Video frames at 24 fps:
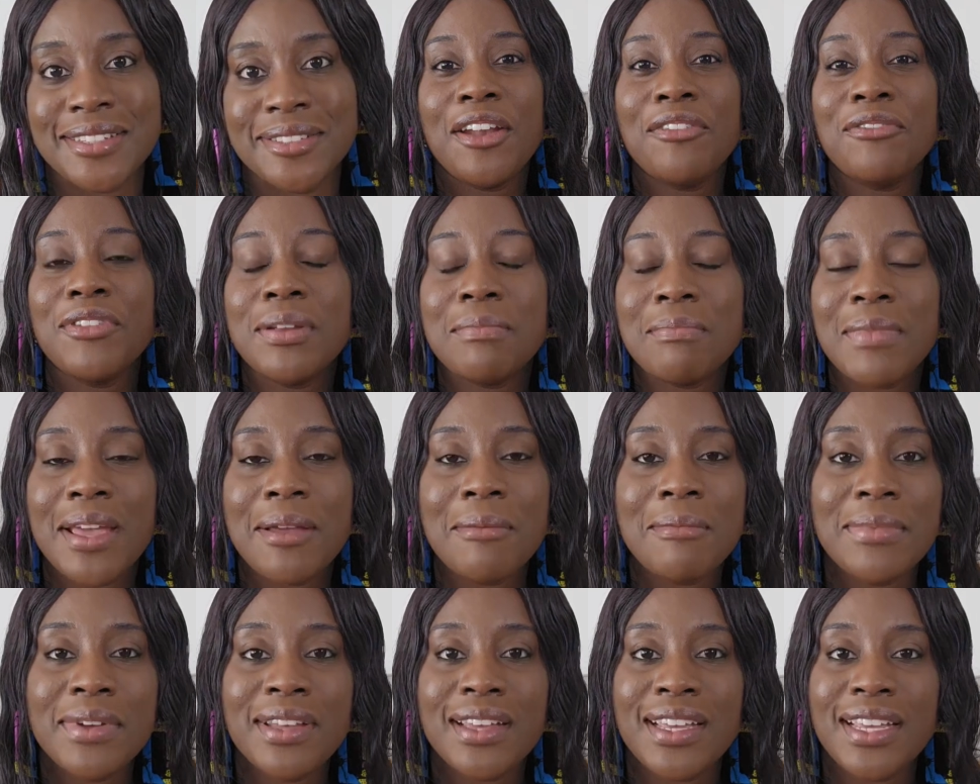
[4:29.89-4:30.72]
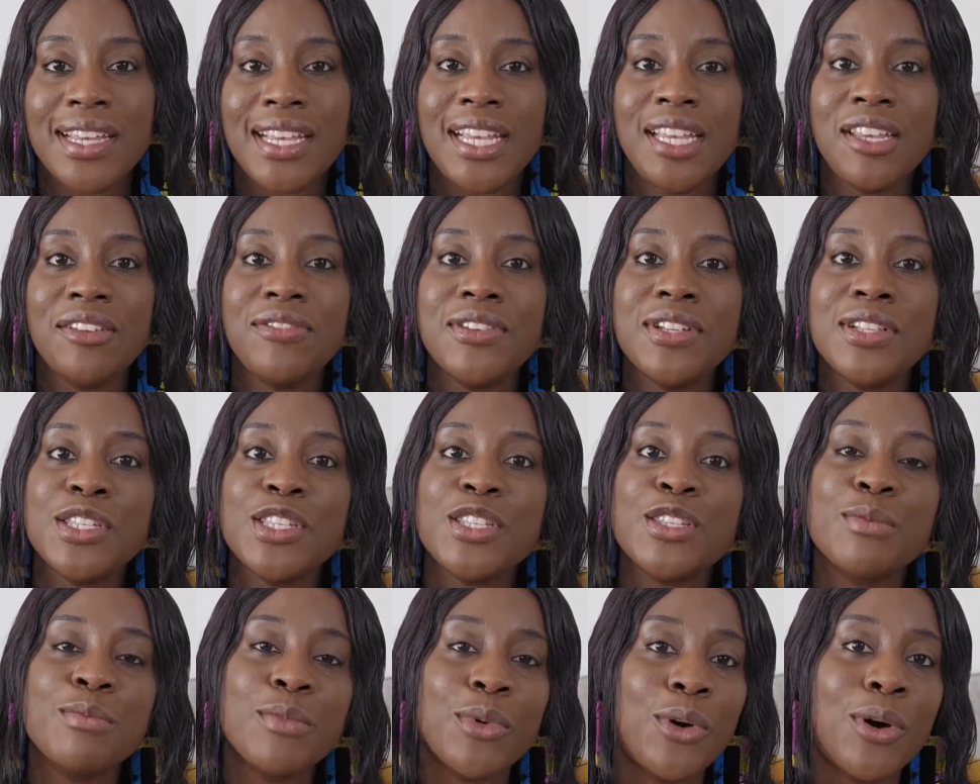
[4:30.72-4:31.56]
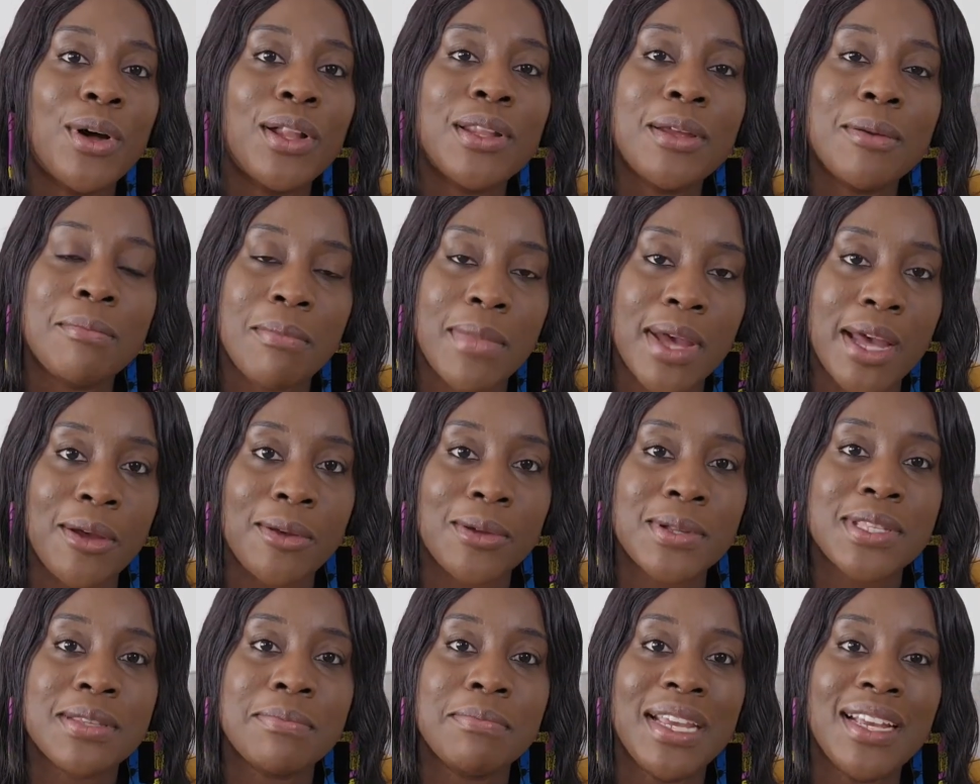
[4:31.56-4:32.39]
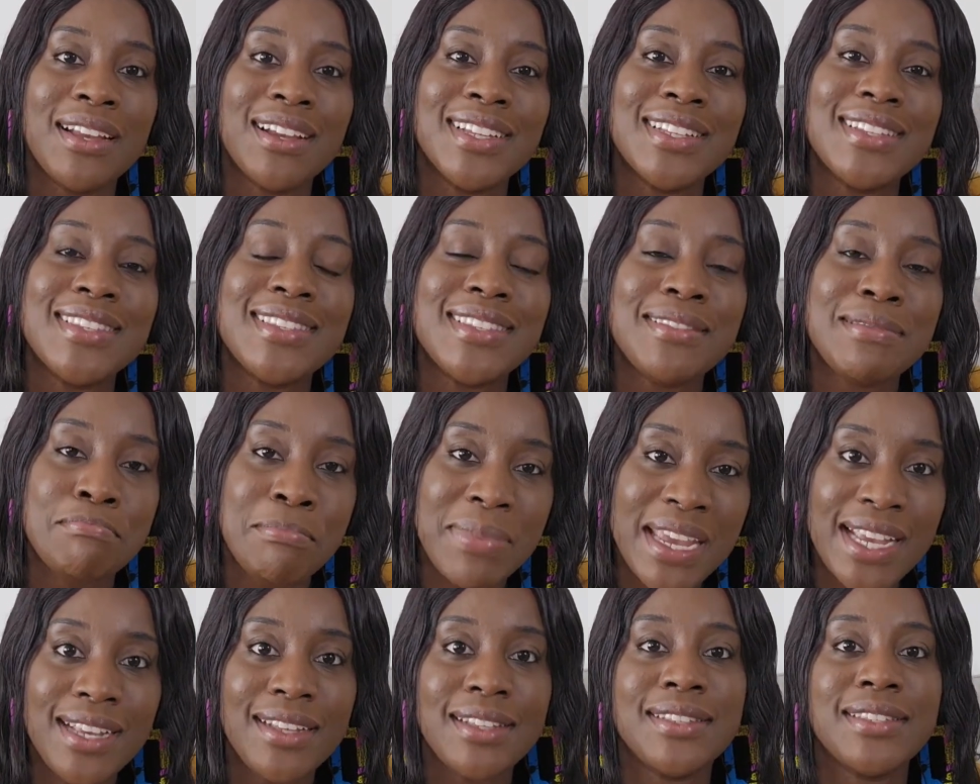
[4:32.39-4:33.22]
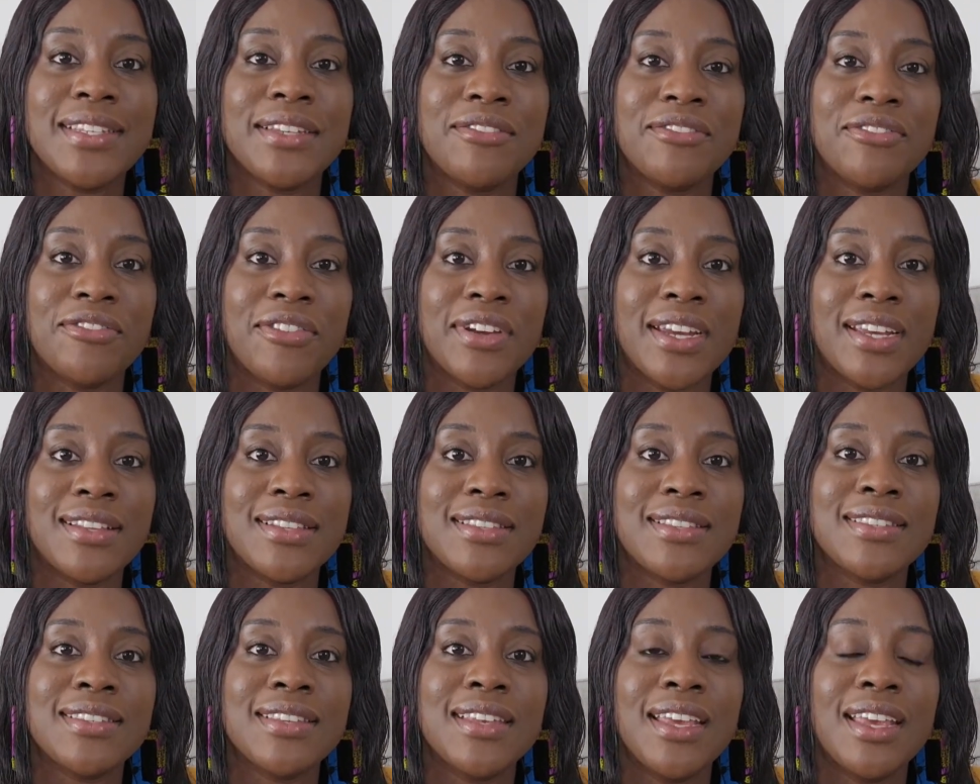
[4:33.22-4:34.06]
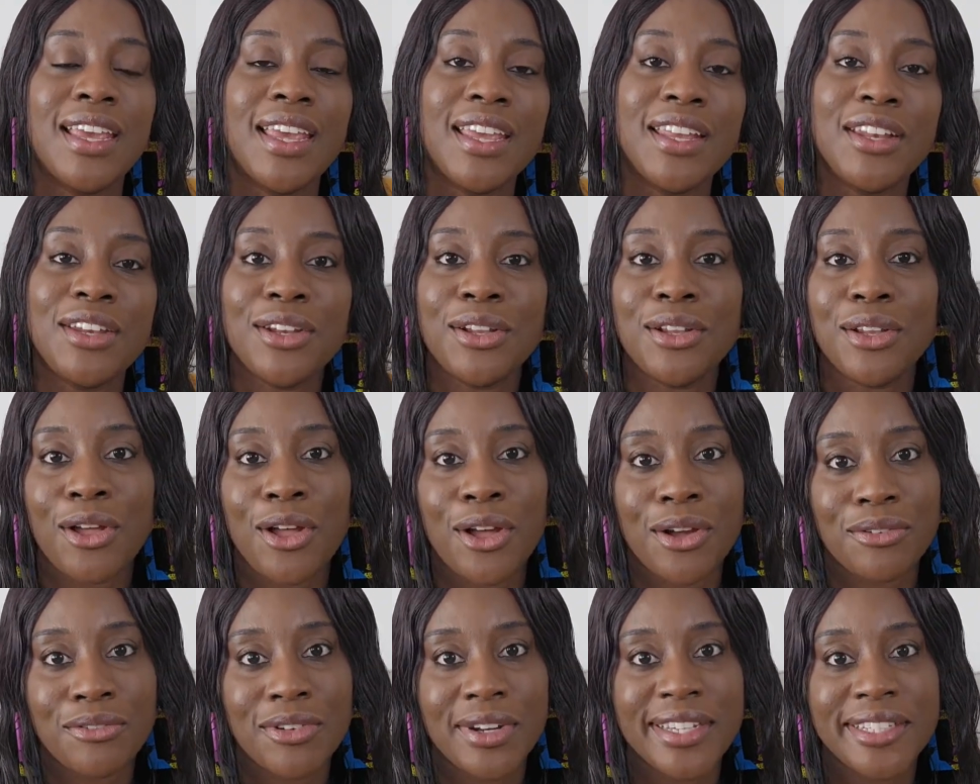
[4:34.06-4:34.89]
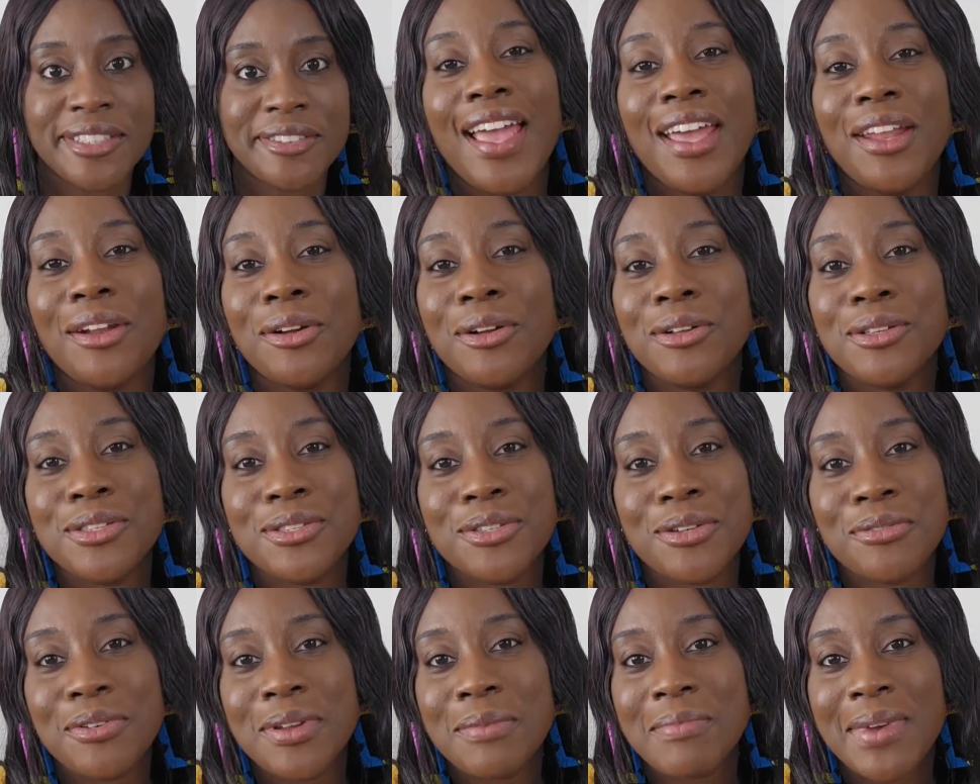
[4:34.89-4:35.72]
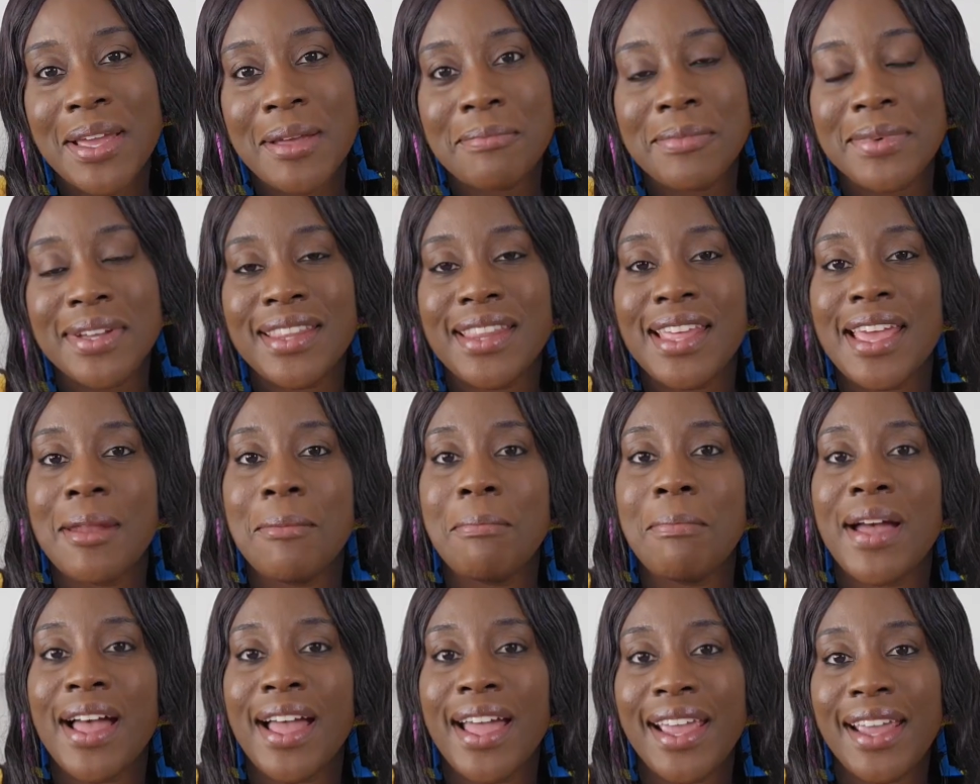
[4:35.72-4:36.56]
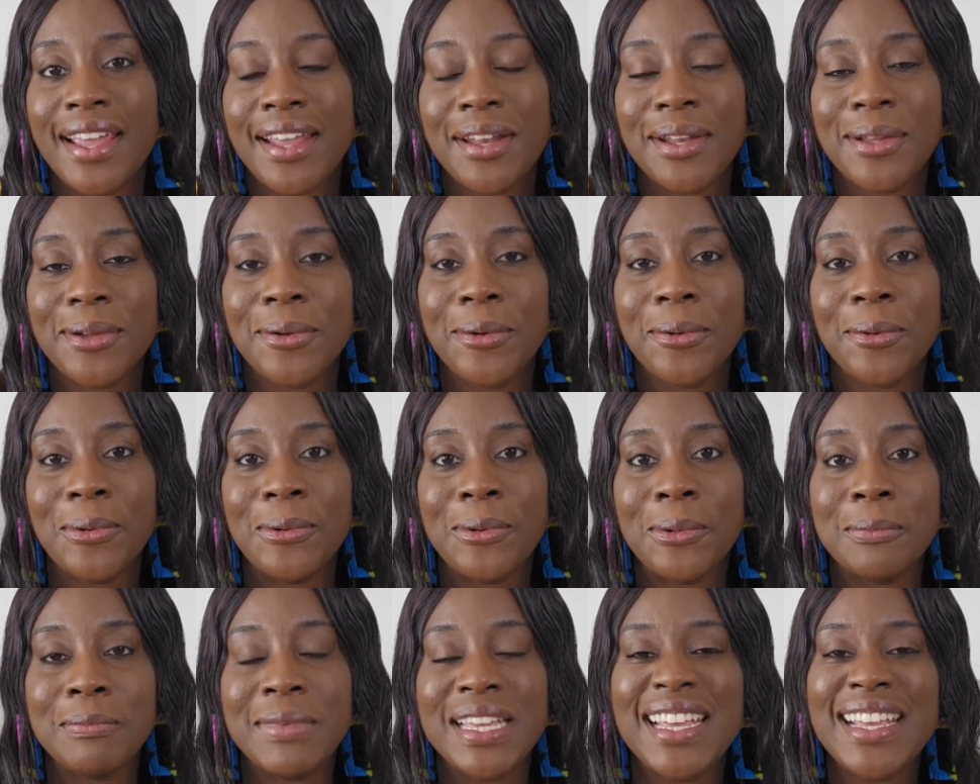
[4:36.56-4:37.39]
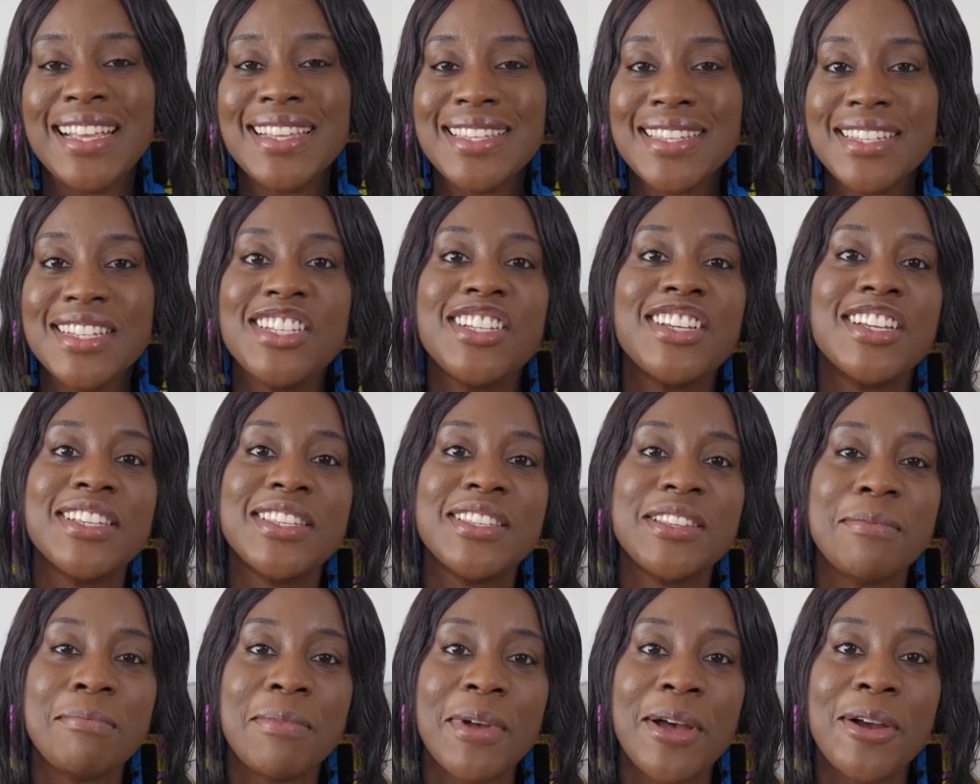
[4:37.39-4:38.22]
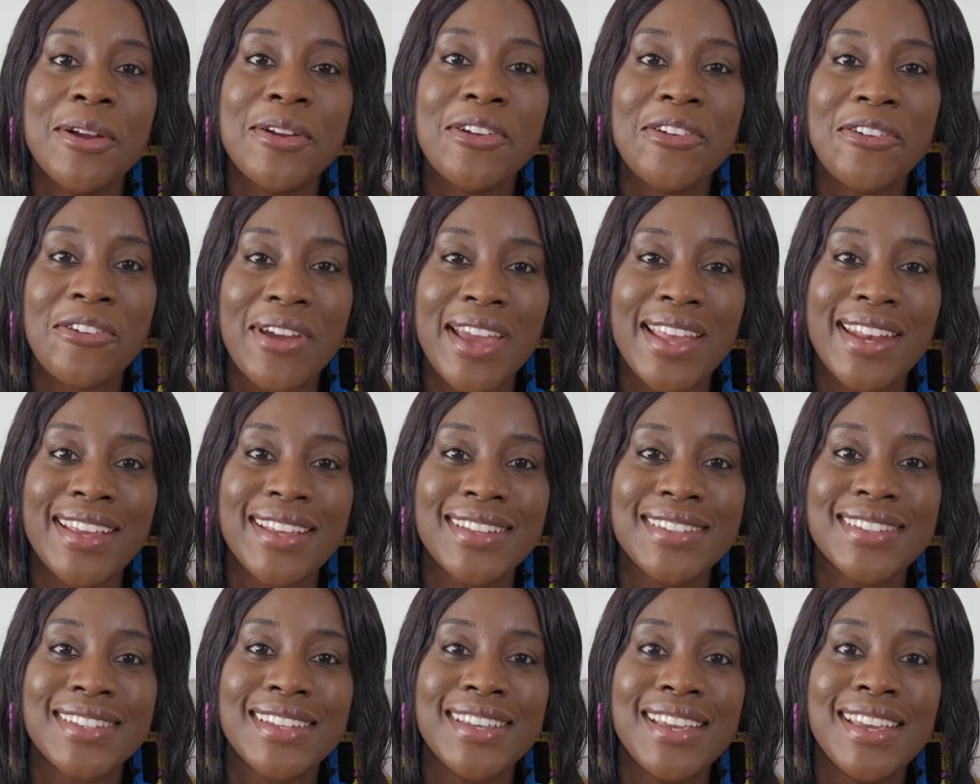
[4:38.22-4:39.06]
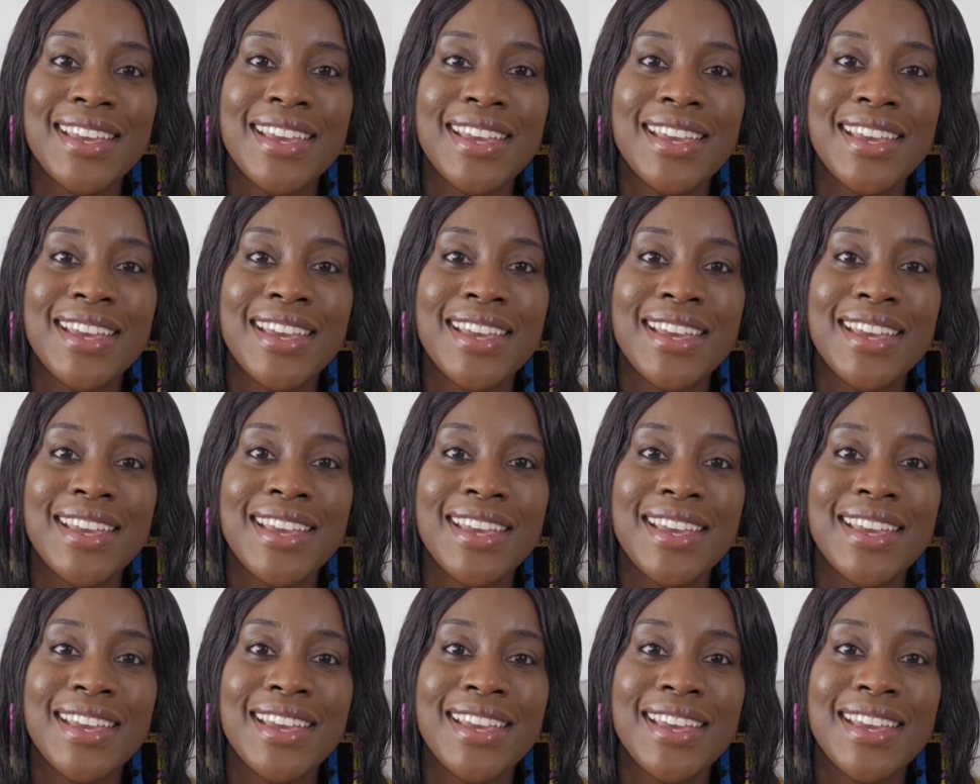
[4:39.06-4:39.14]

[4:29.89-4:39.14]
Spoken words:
And remember, even small amounts make a big difference in the long run. And also remember that buying a home isn't just about credit.